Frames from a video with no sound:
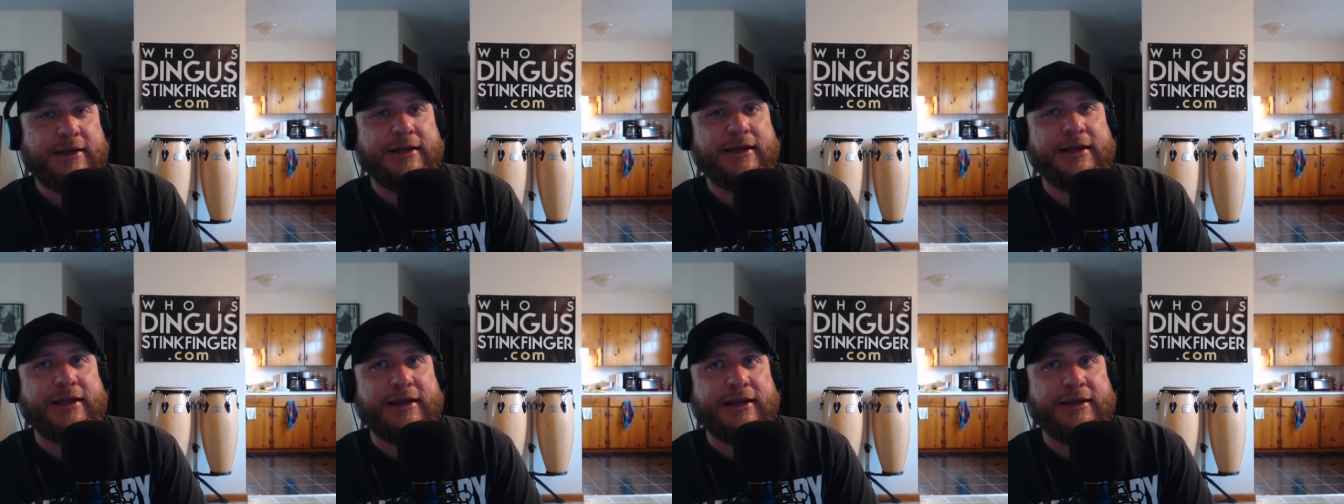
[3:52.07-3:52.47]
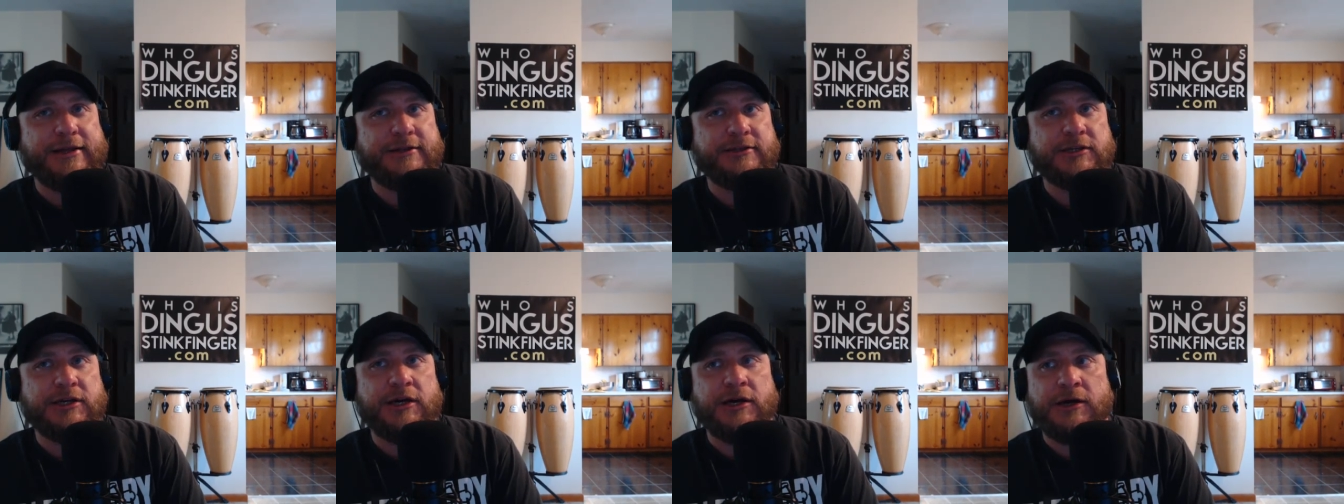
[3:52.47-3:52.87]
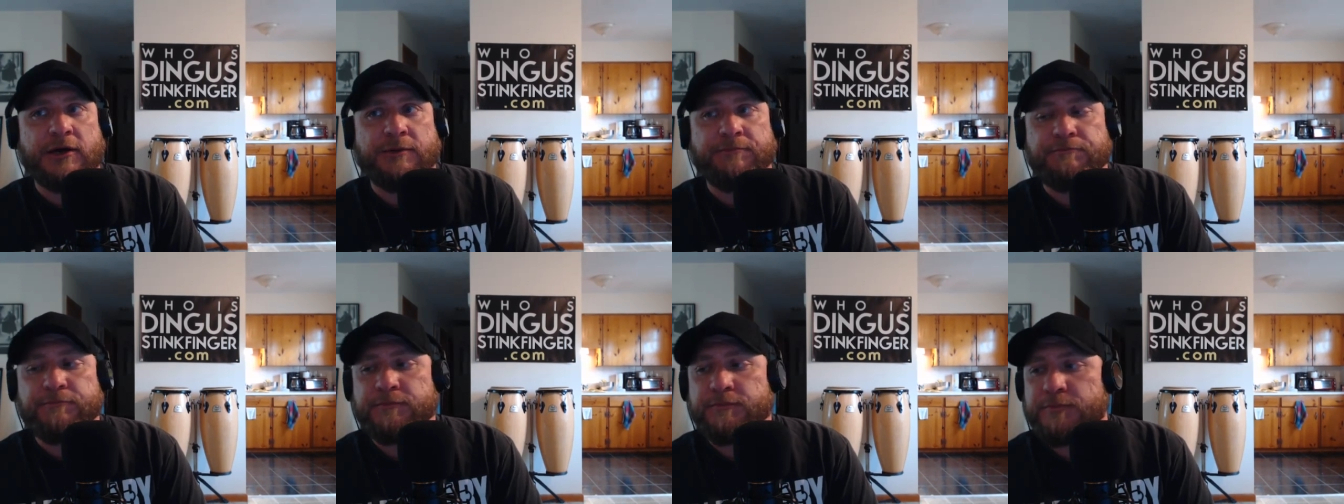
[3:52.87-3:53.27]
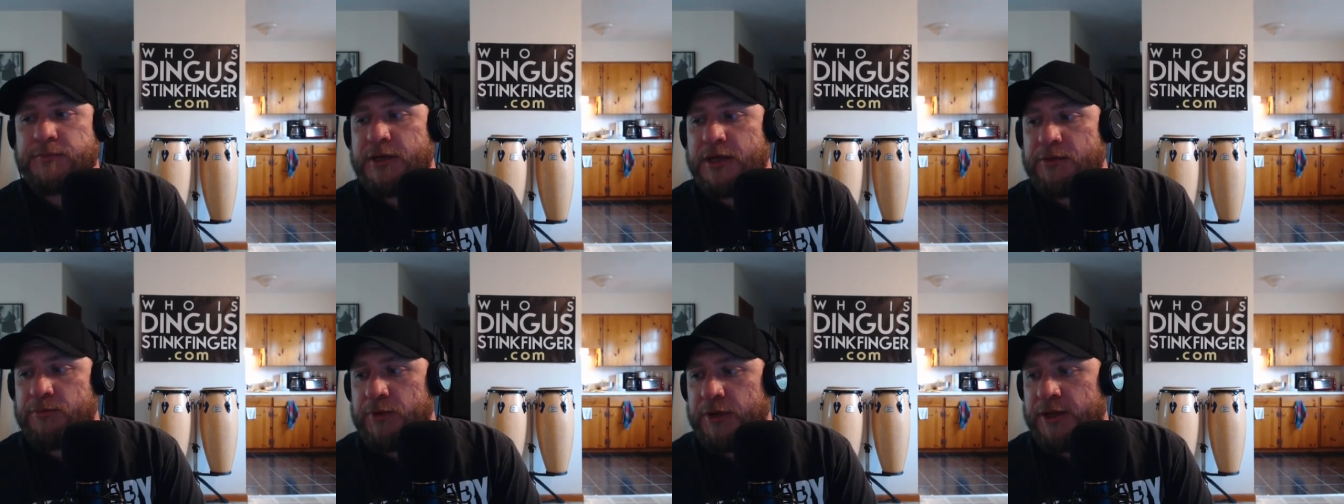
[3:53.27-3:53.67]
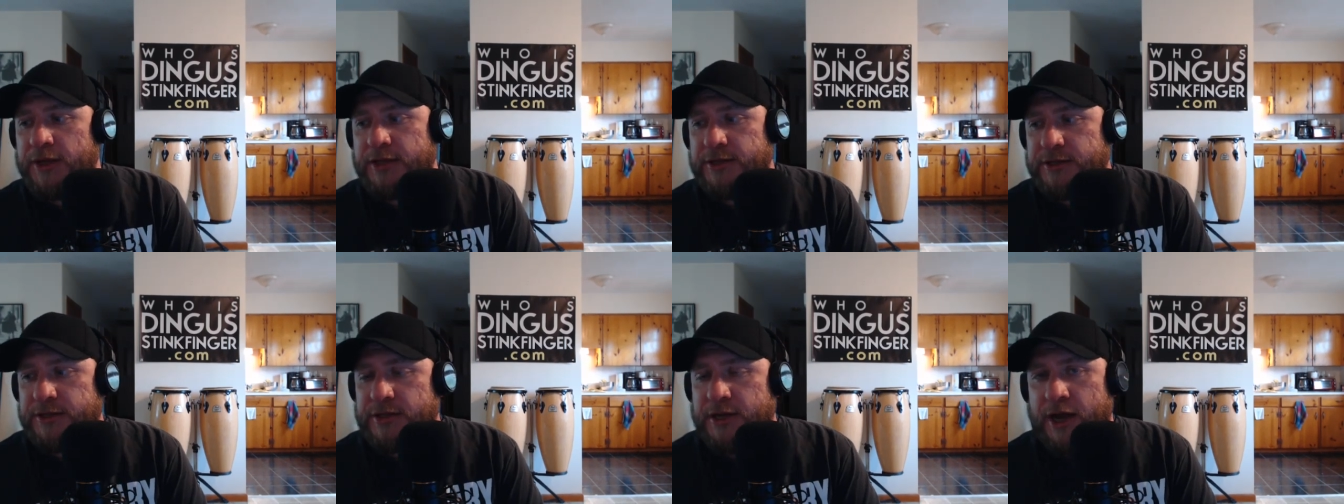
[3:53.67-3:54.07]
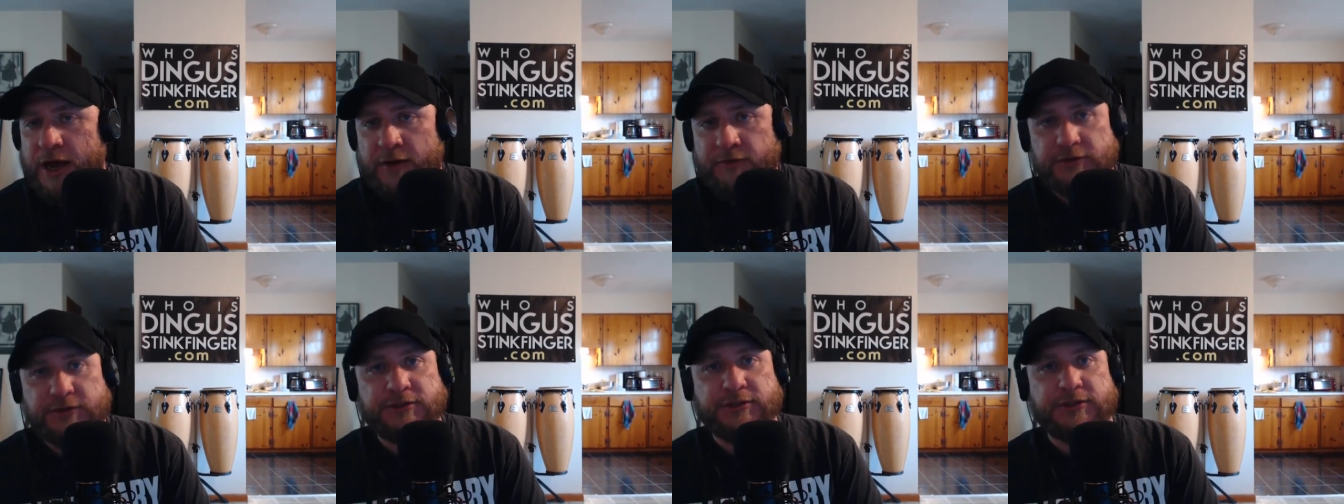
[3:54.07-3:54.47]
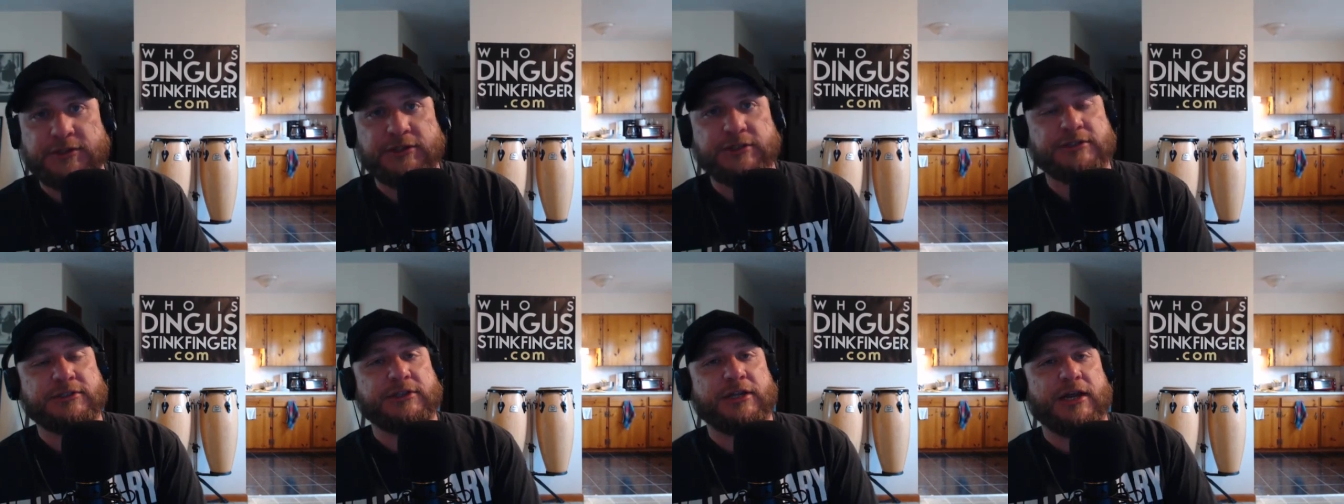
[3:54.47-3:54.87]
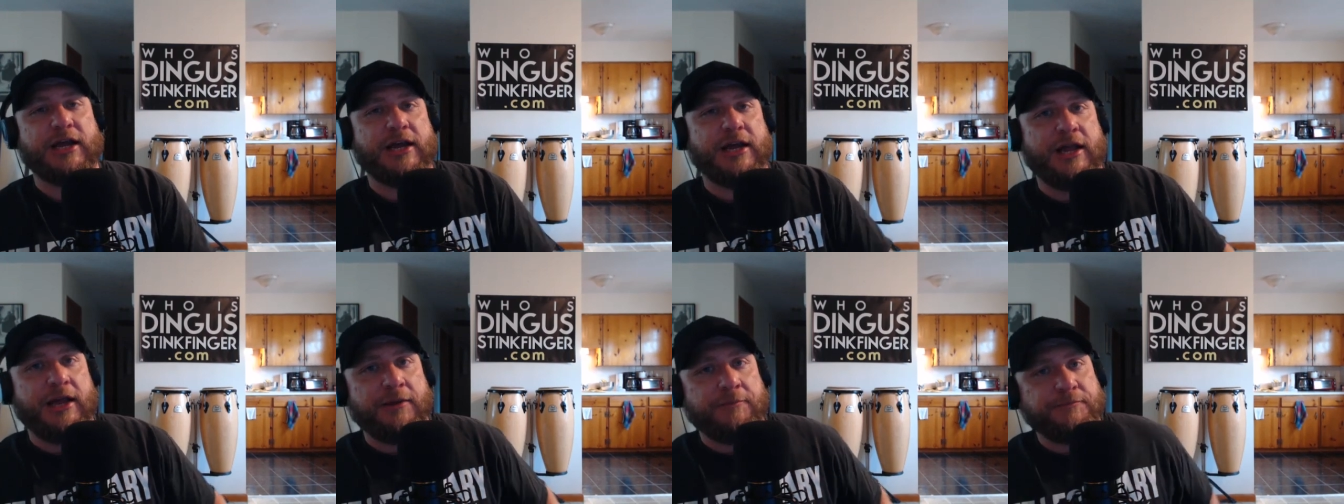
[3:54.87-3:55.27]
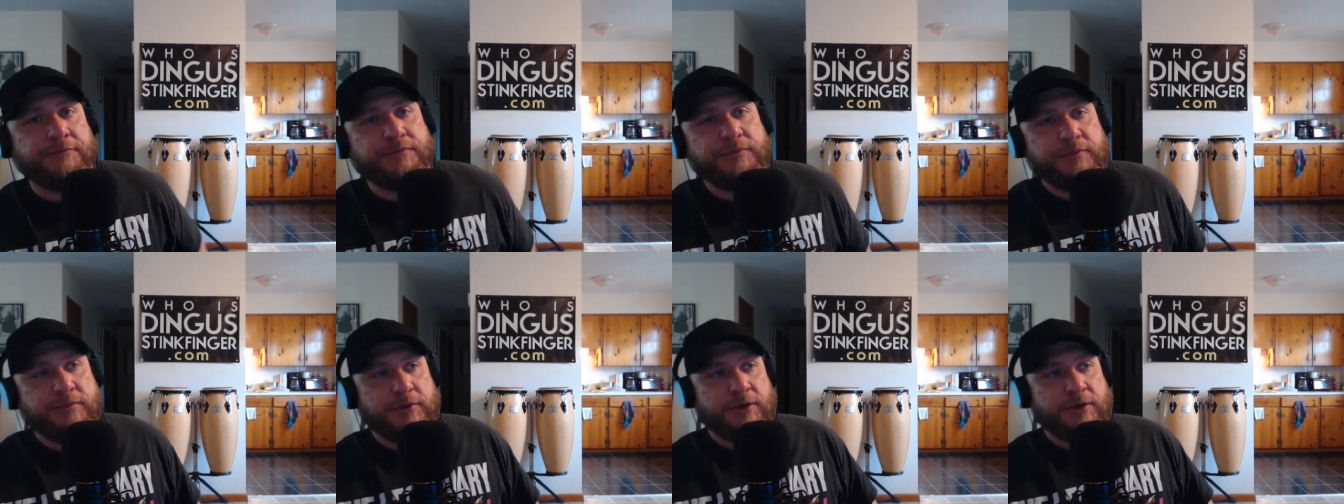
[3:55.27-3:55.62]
And me being the novice at this that I am,